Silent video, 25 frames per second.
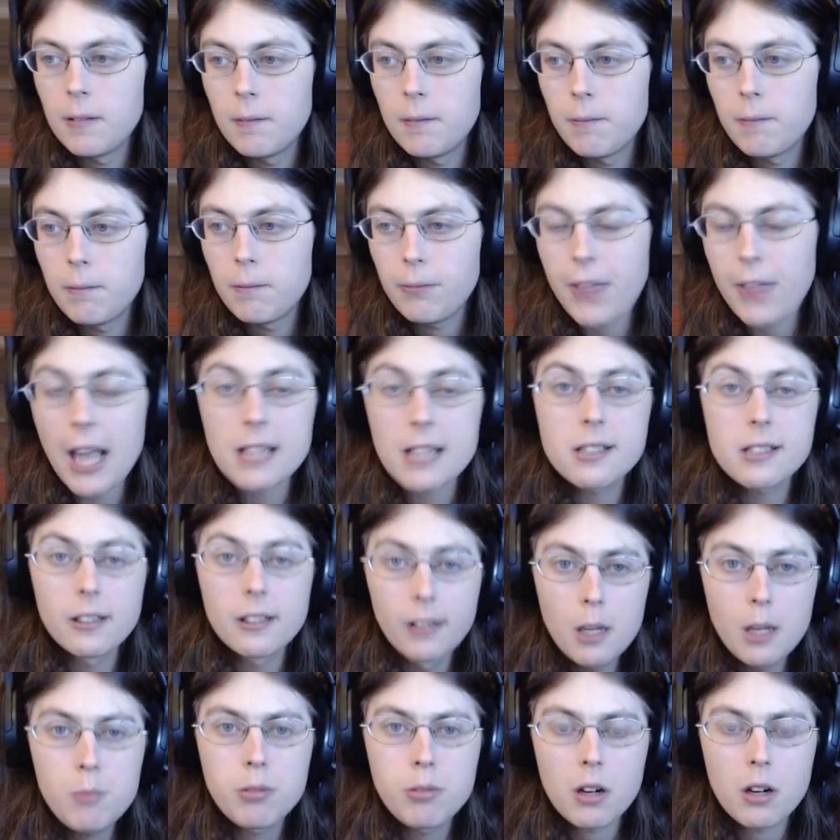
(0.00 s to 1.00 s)
That's
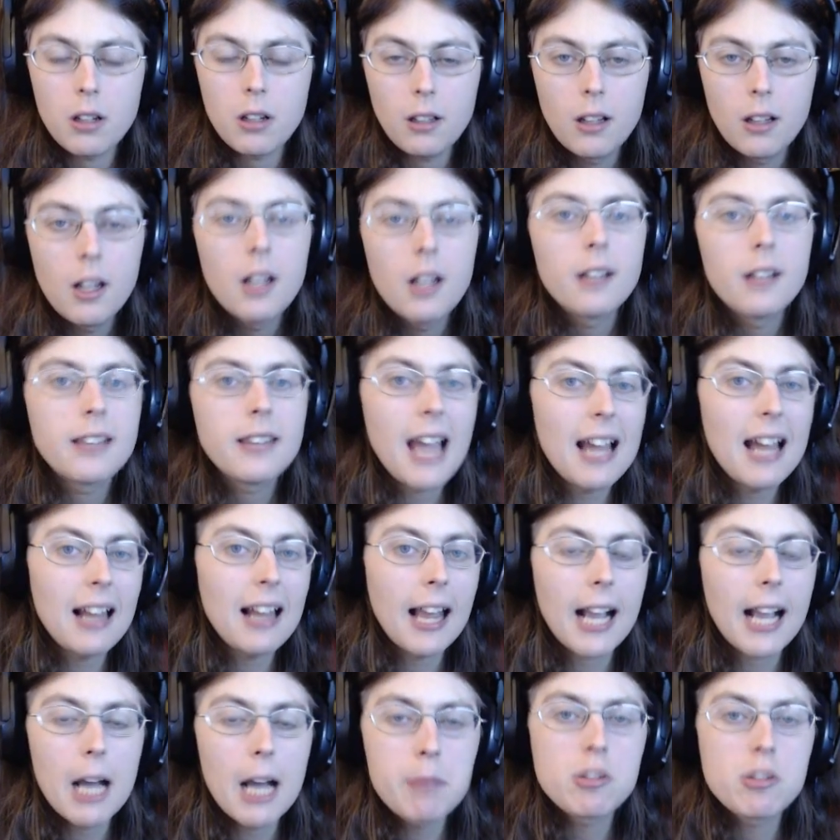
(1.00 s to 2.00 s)
liberal. That,
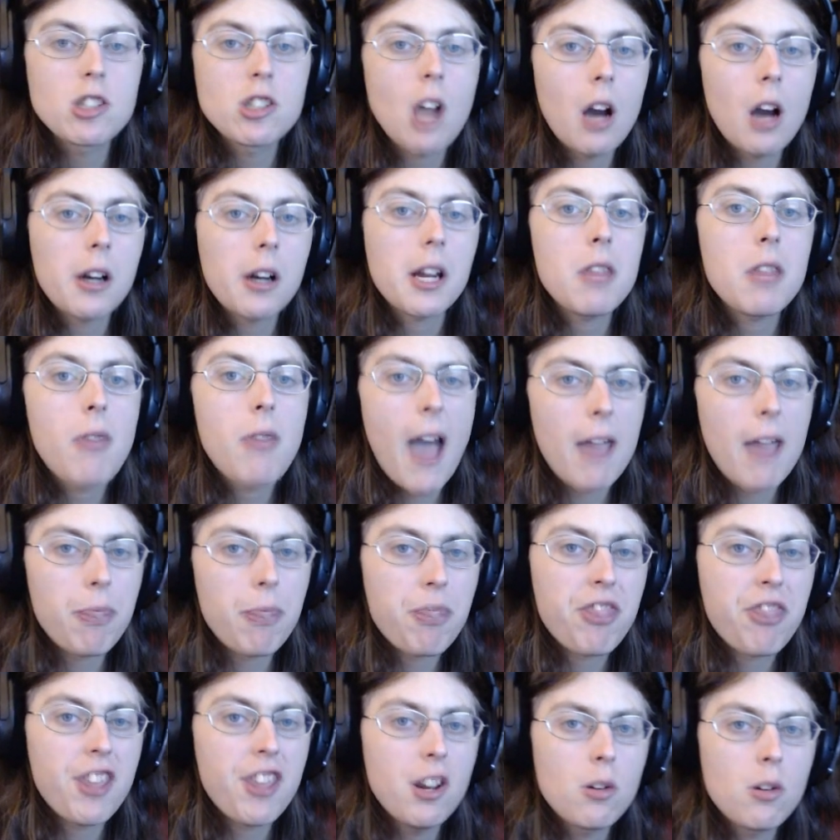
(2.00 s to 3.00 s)
like, I'm sorry, that
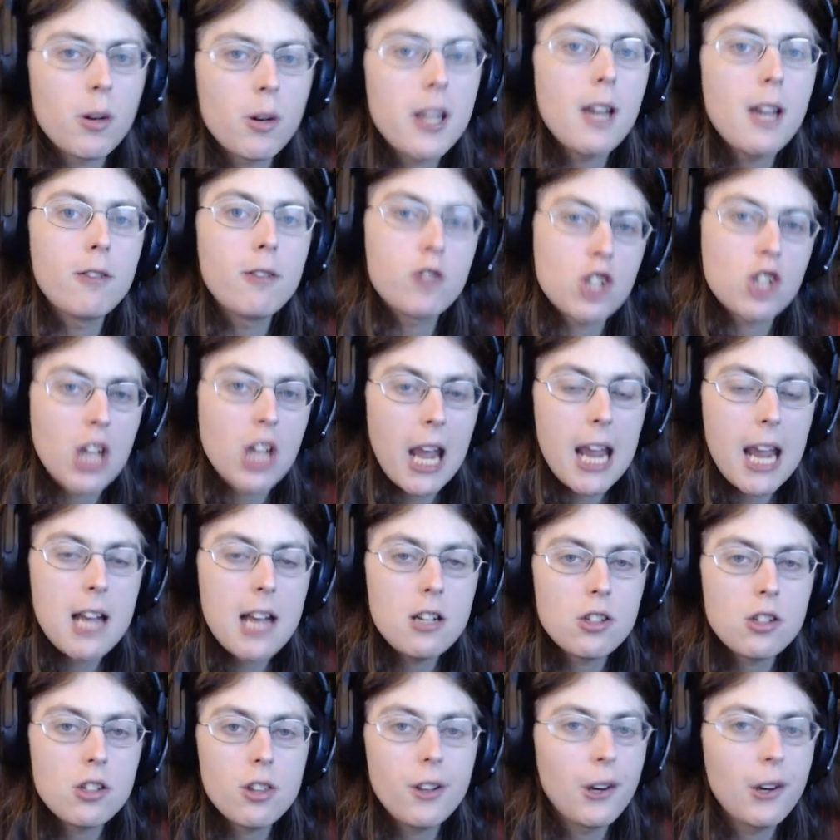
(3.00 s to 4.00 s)
theory of
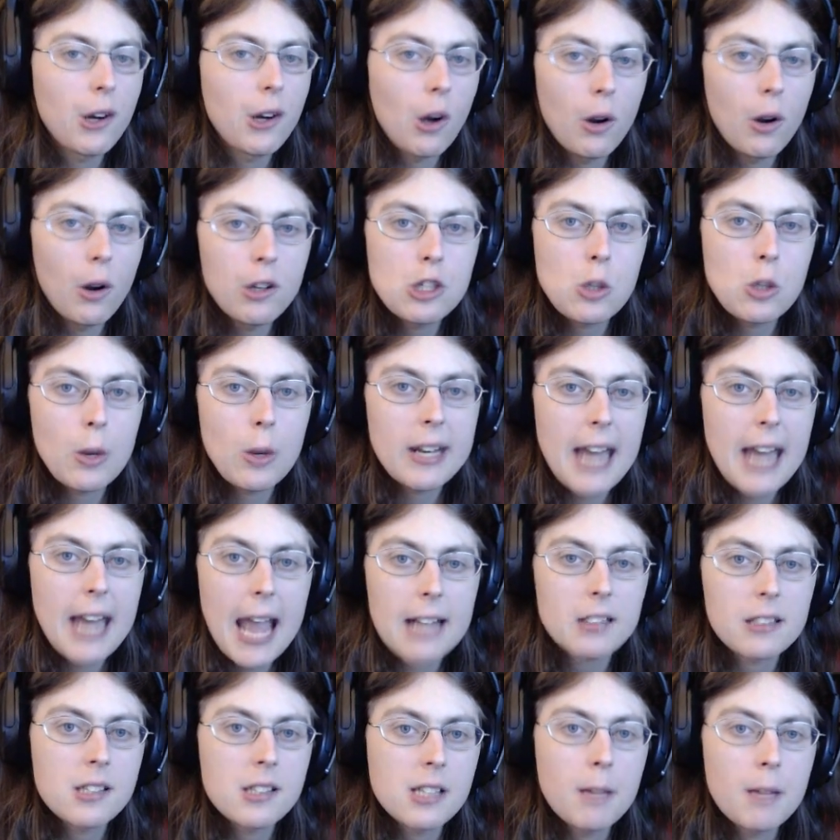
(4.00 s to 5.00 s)
change, that you're going to
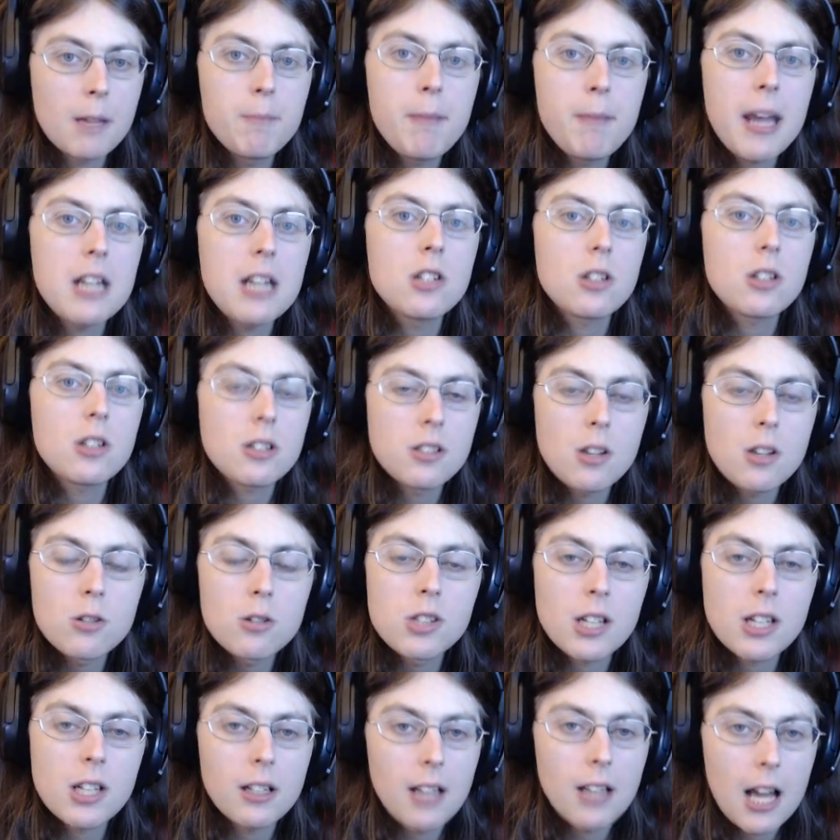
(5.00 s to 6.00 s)
enact some major
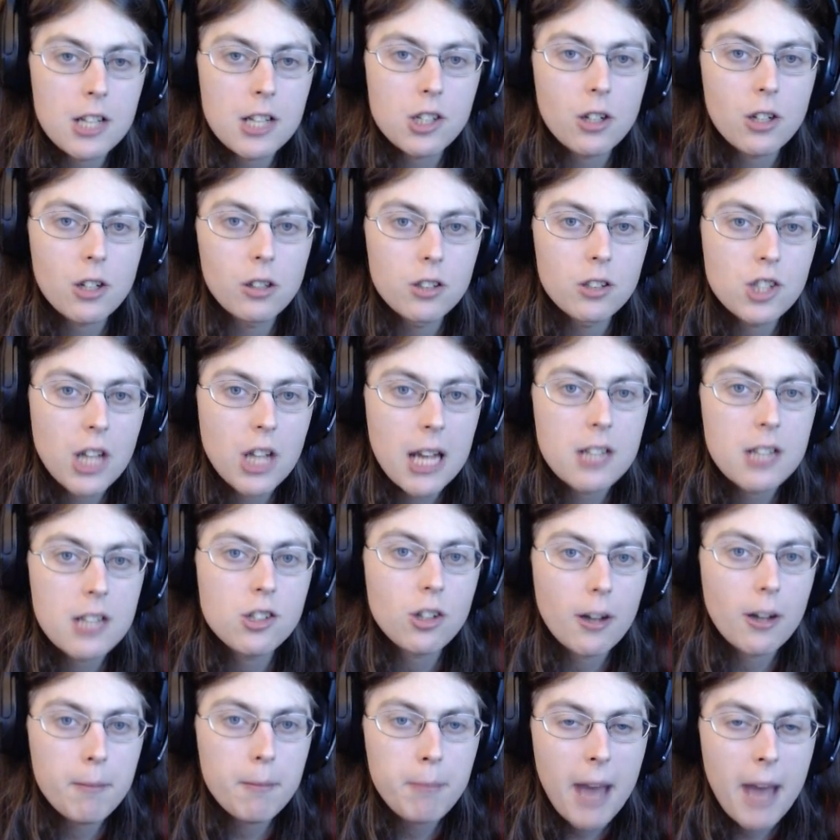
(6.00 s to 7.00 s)
sociological change
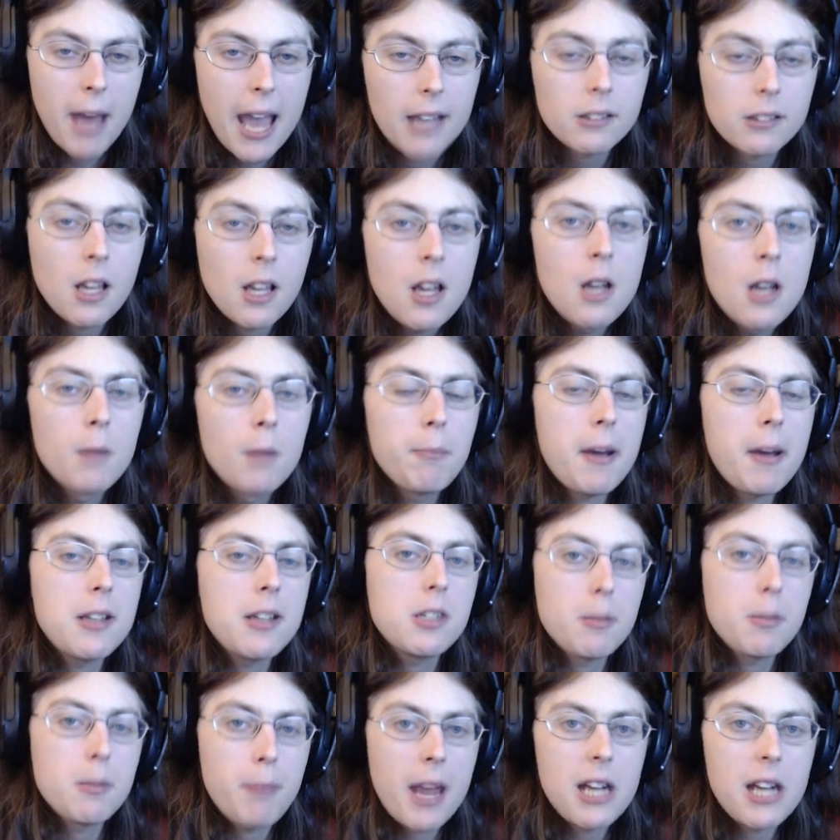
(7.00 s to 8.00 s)
or impact by
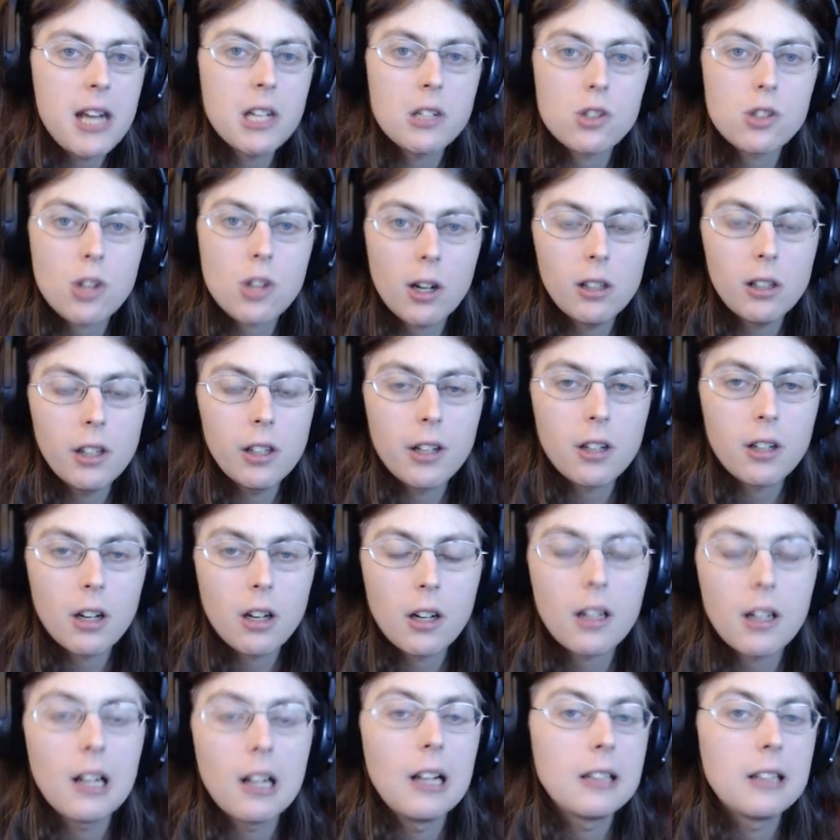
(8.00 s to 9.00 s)
debating Charlie
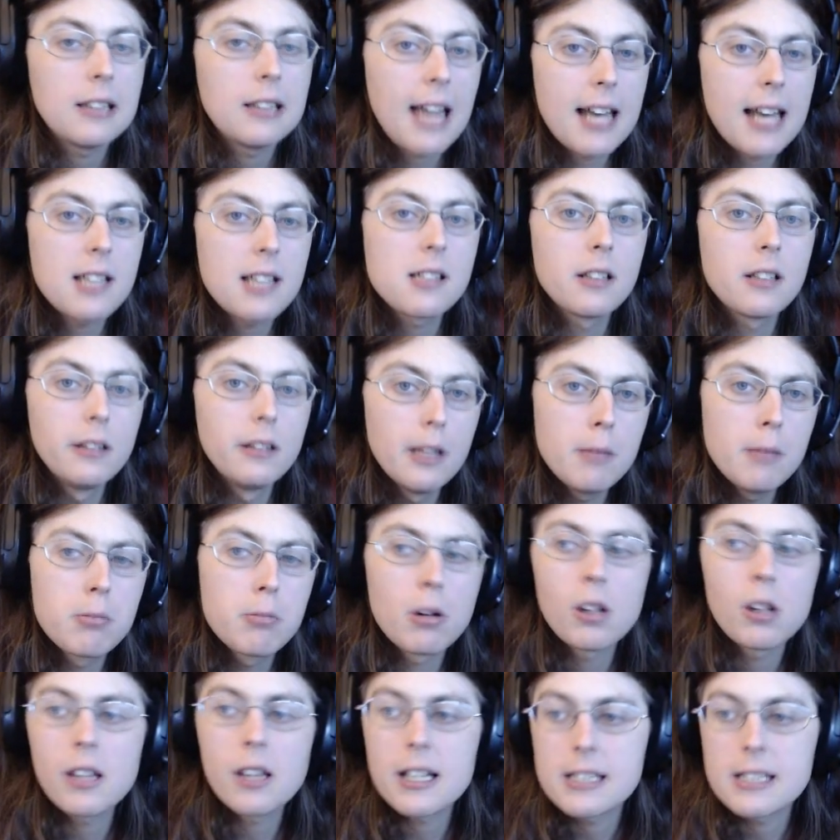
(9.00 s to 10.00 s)
Kirk, that is
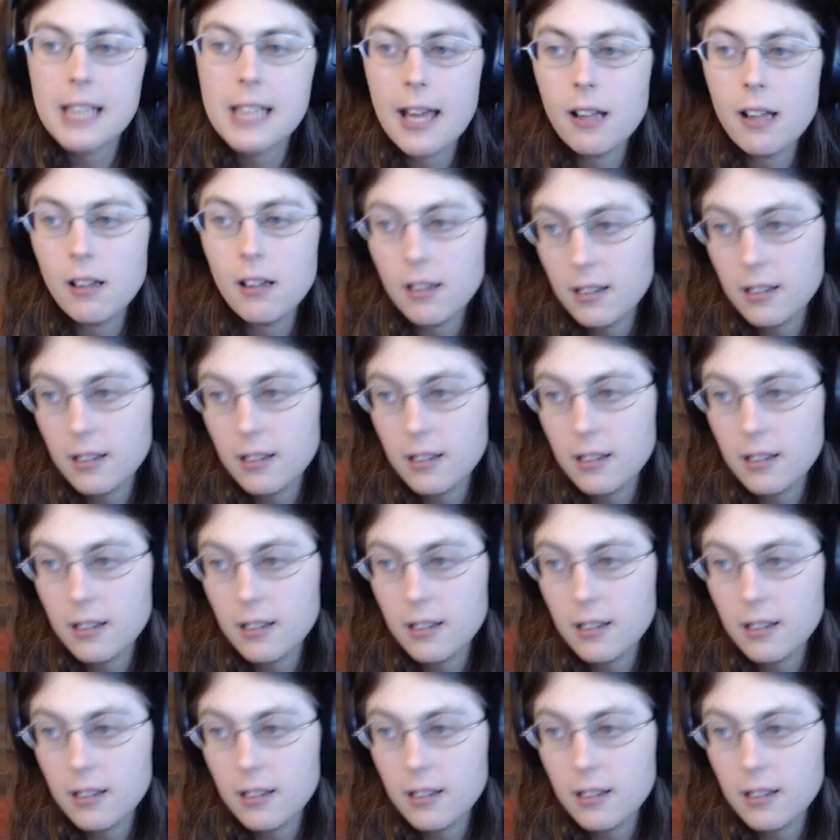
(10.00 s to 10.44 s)
liberal as hell.